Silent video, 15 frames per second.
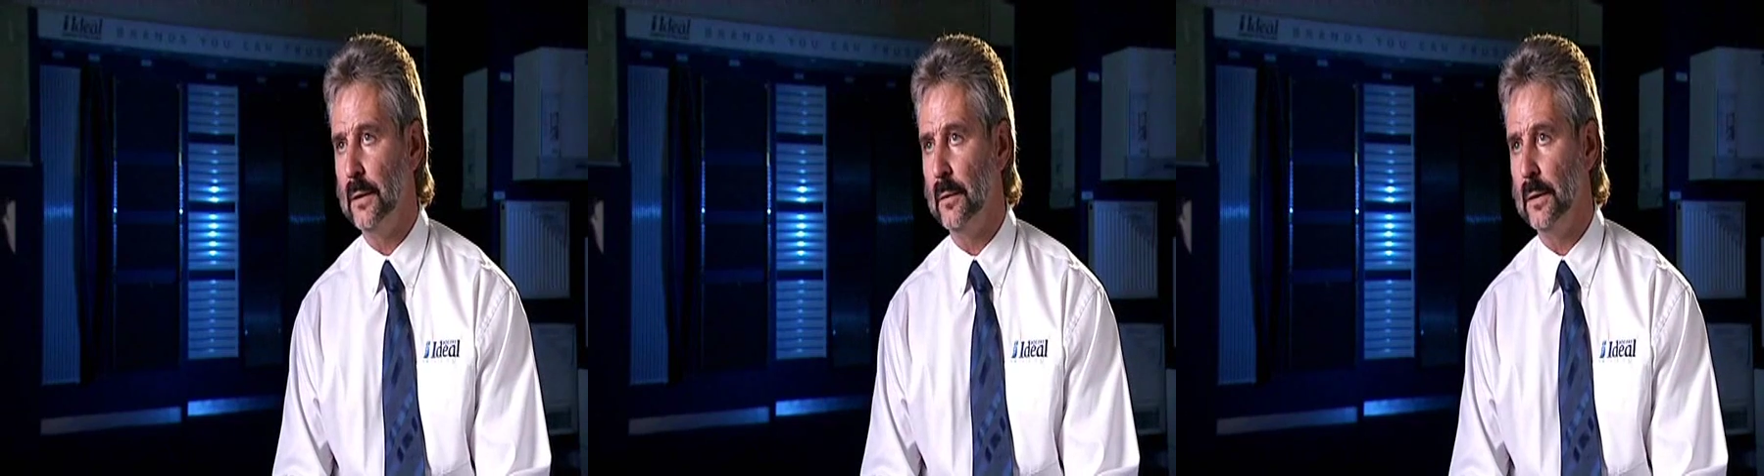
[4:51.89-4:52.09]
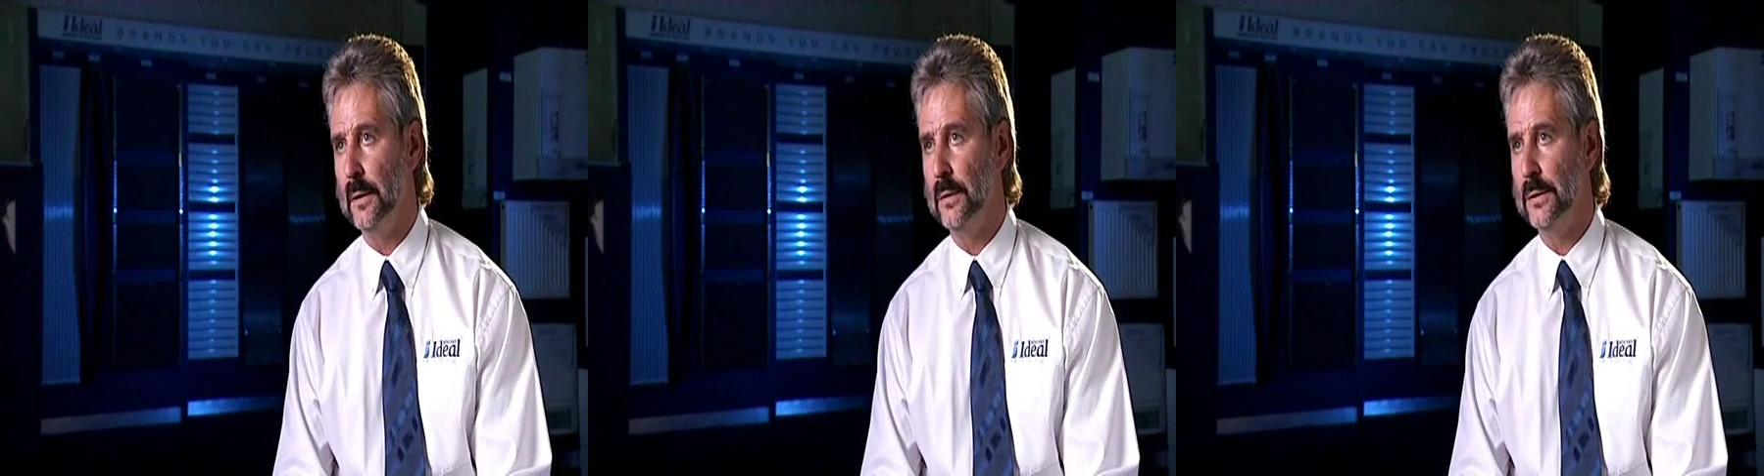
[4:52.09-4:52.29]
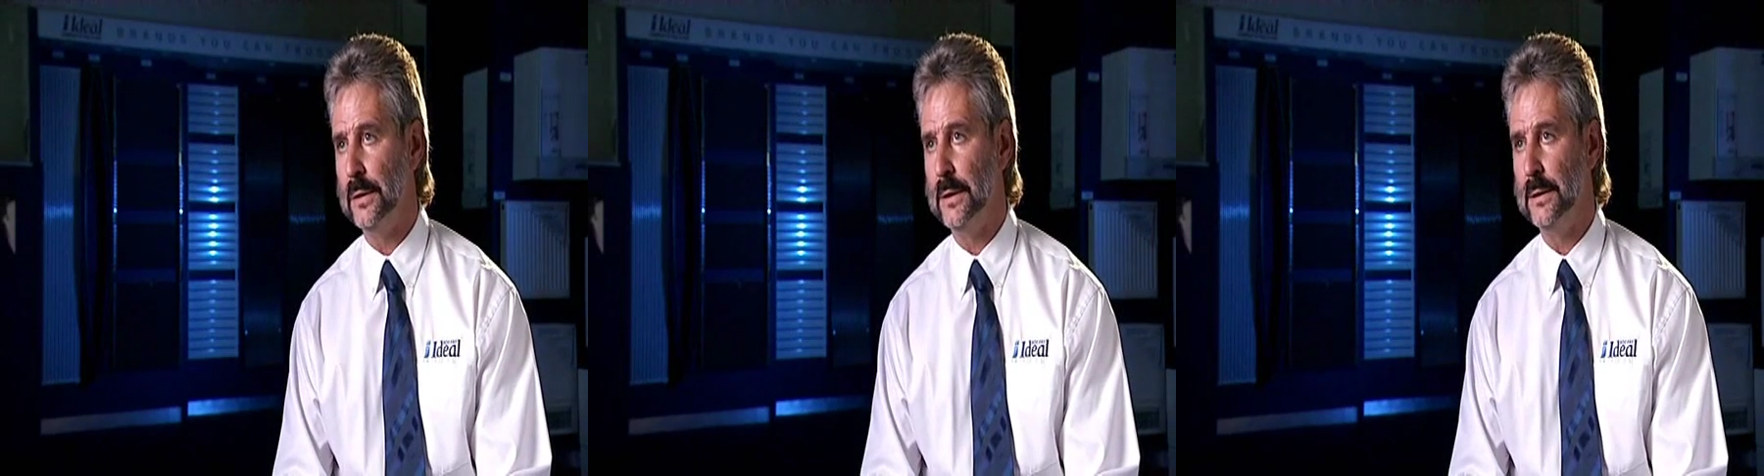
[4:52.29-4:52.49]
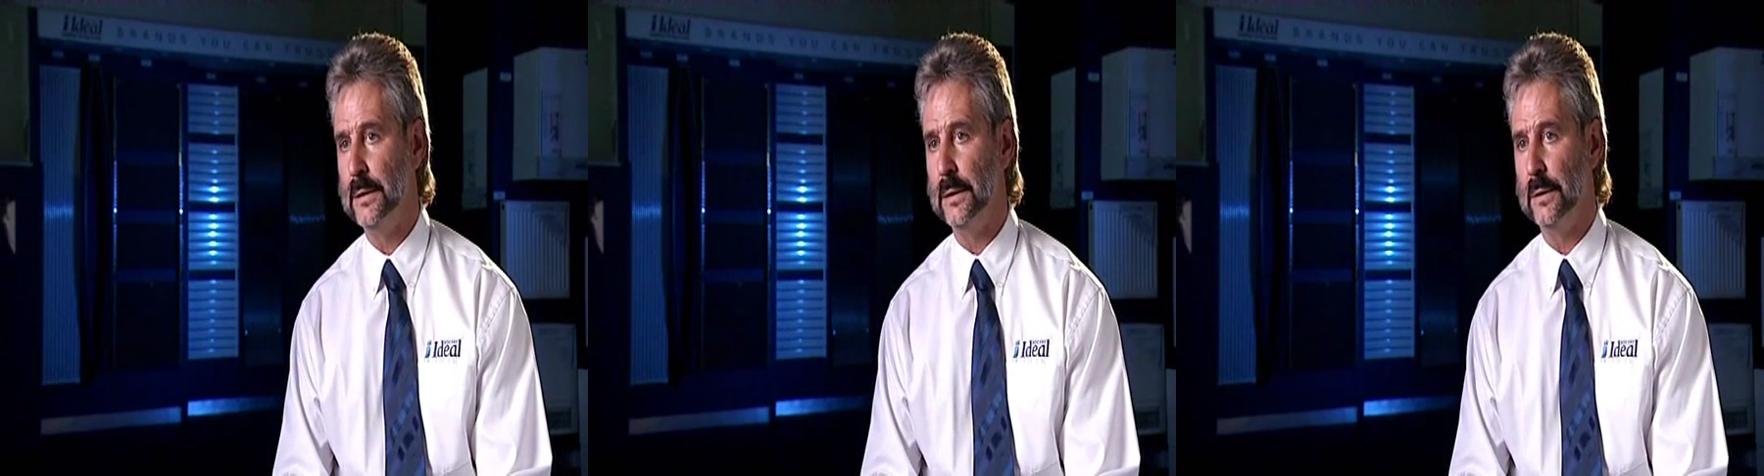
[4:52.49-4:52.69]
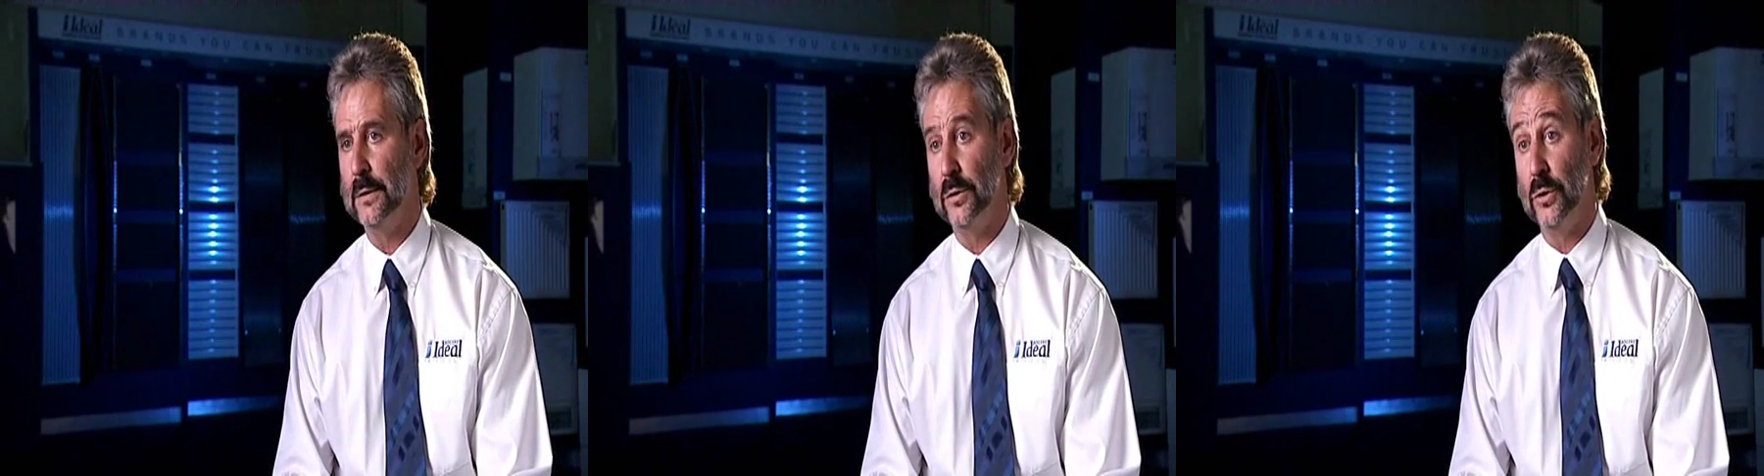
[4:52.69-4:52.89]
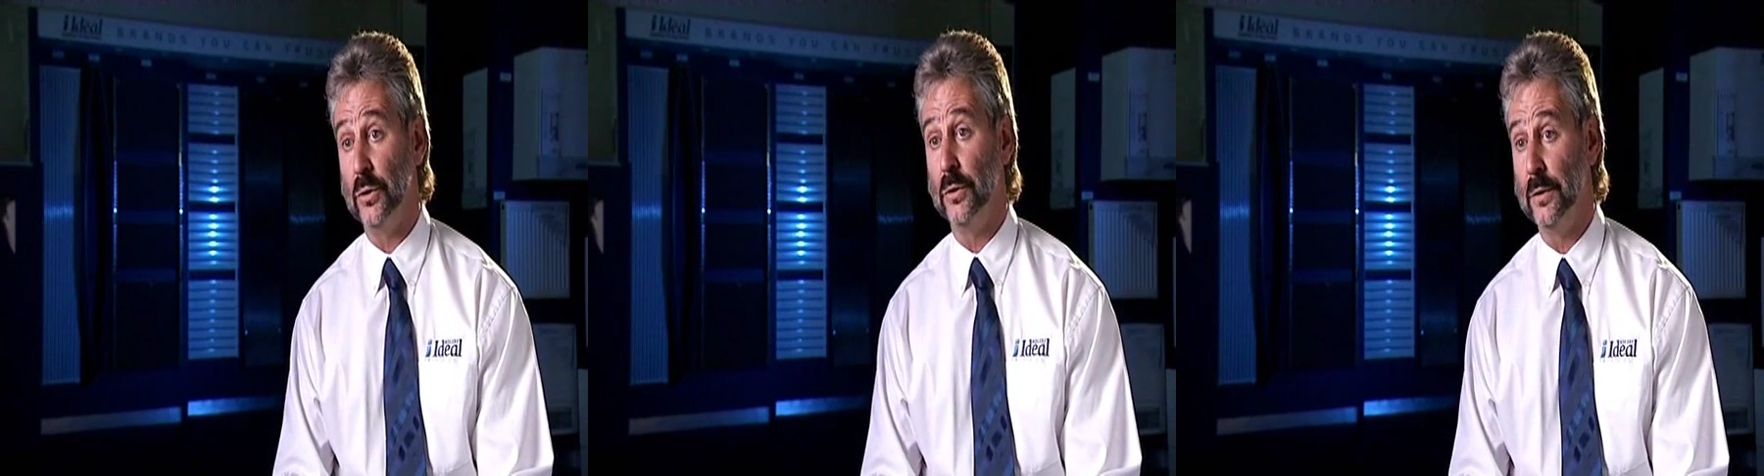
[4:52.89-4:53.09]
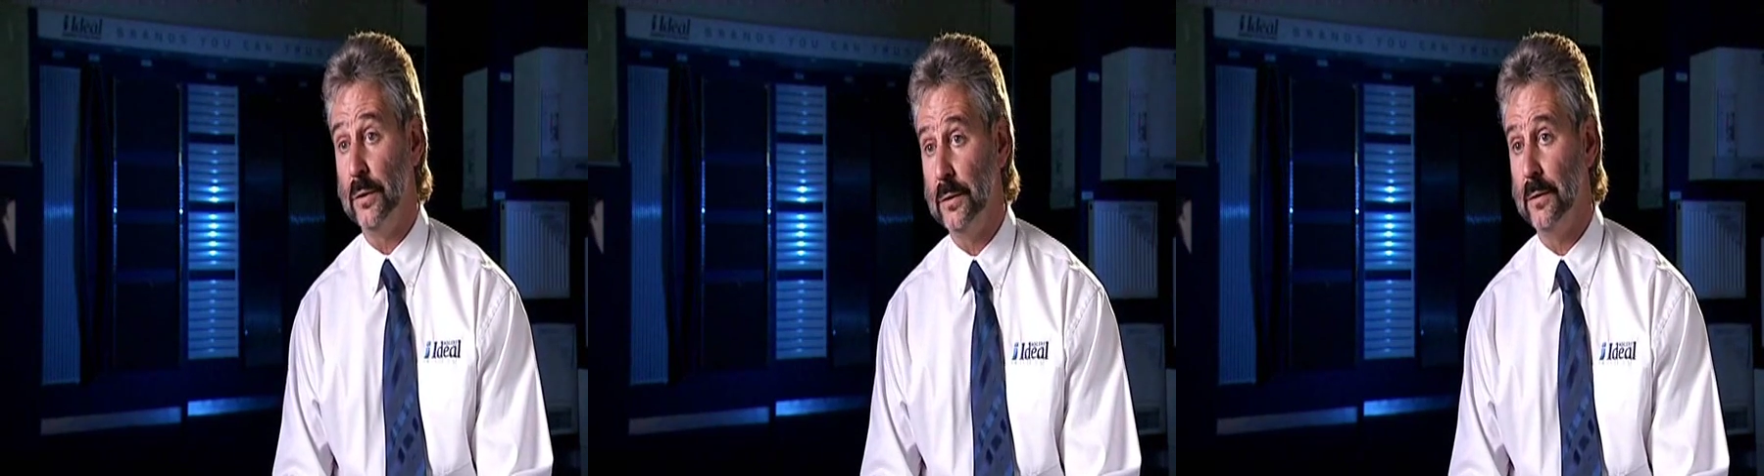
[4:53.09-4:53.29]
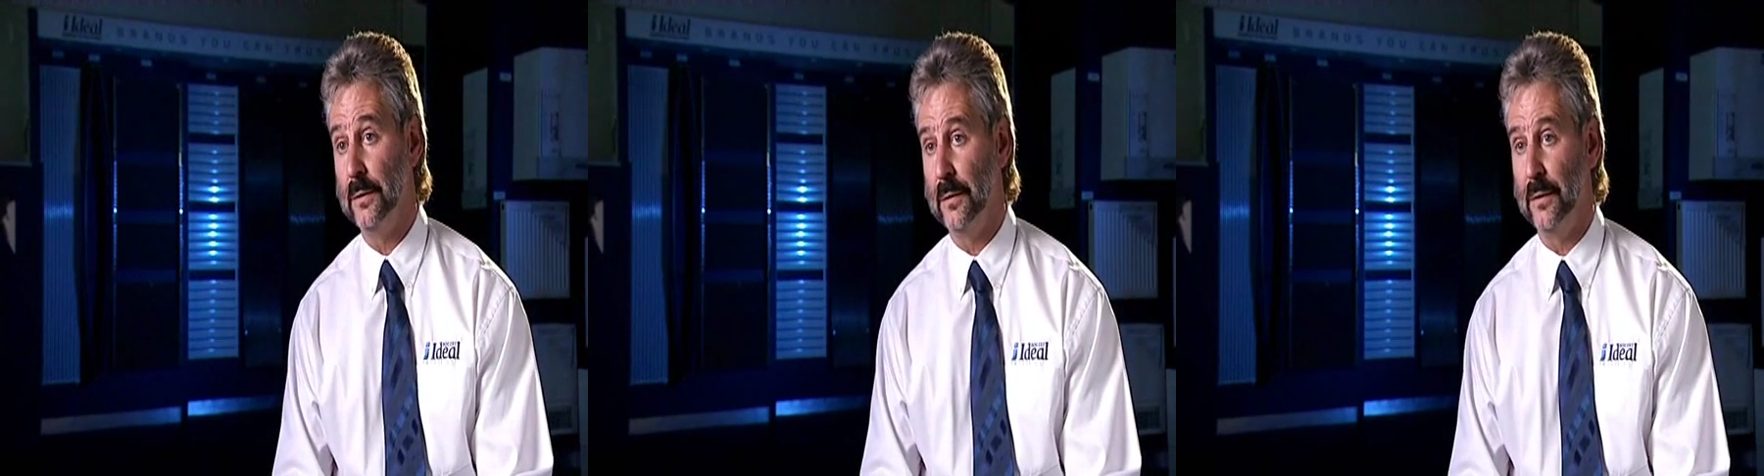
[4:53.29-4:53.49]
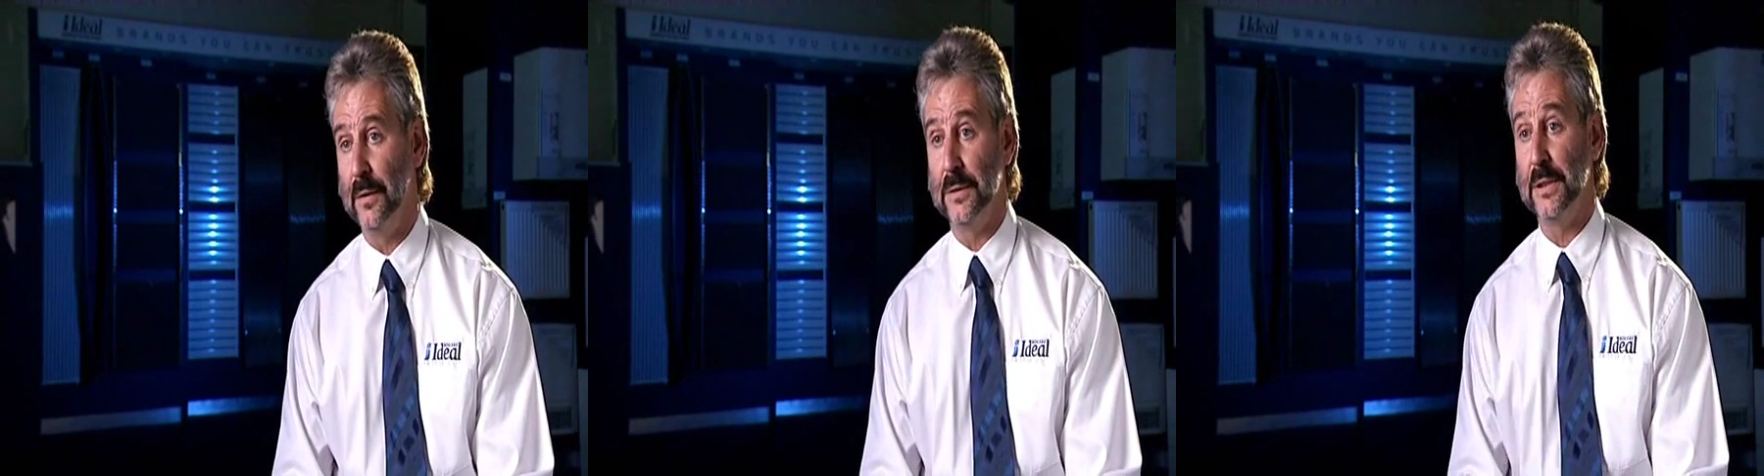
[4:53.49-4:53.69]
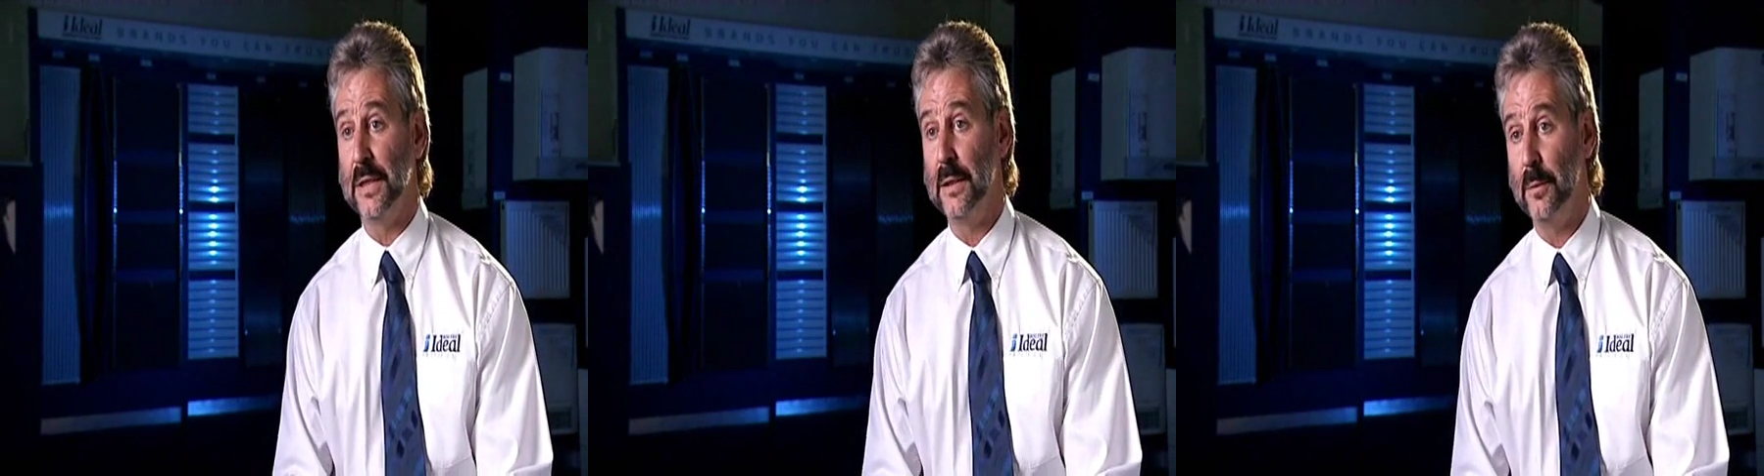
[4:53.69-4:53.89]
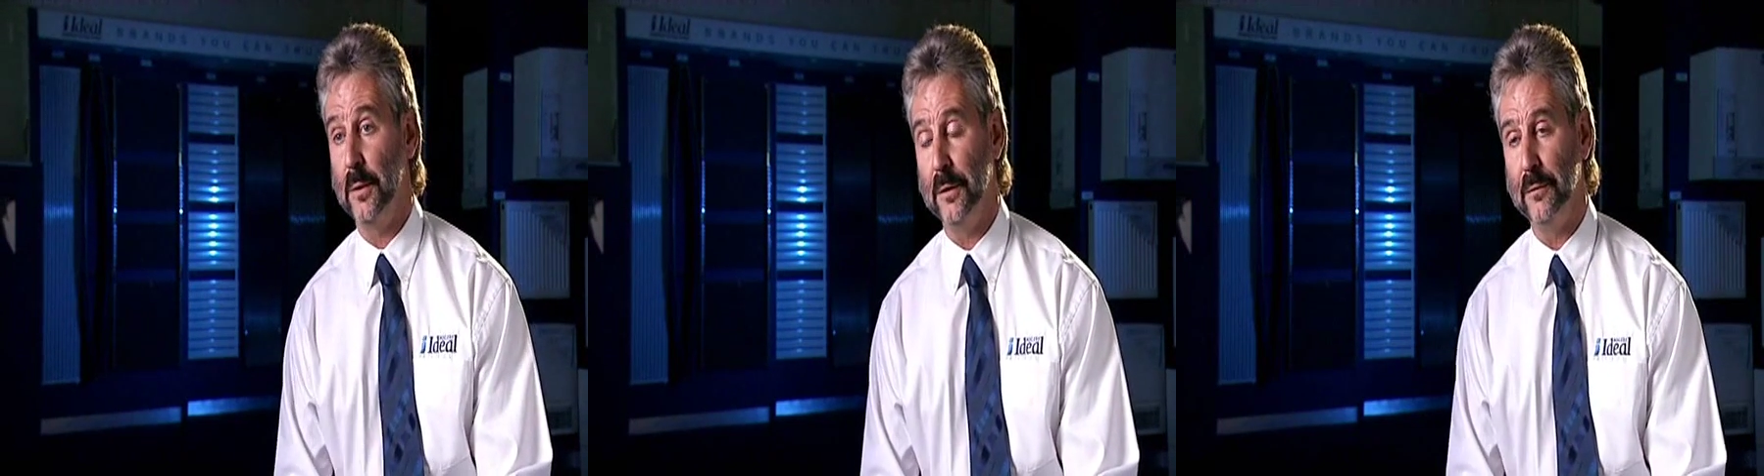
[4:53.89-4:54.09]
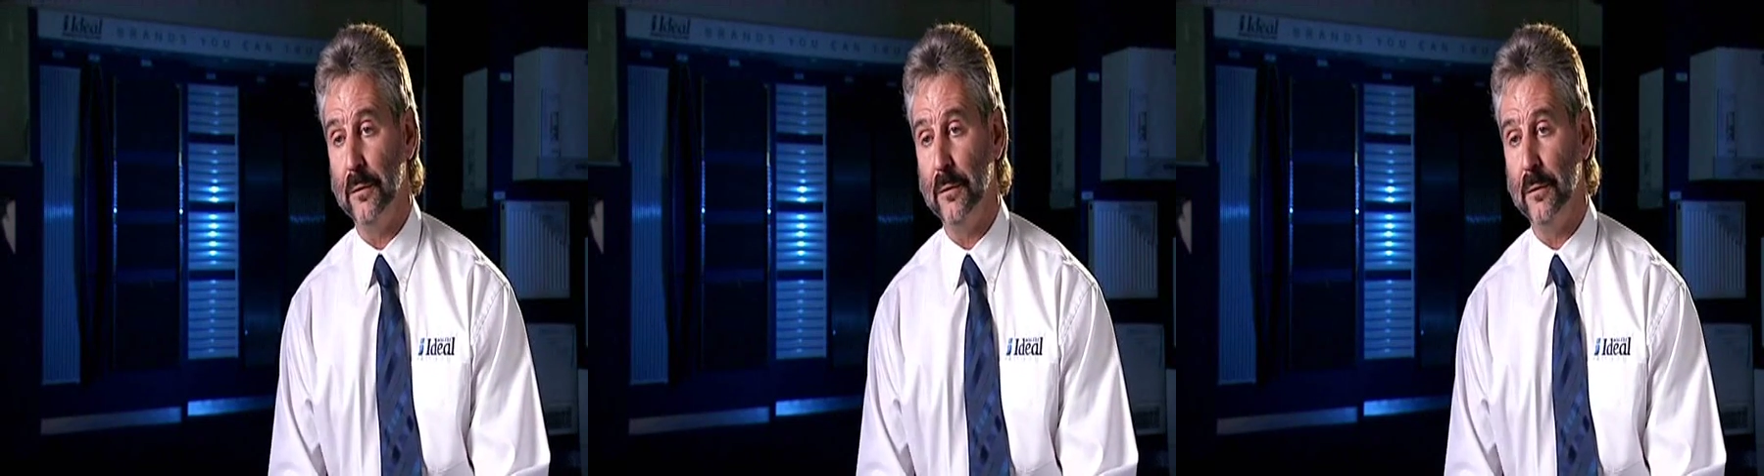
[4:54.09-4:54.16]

when Zetes joined the table,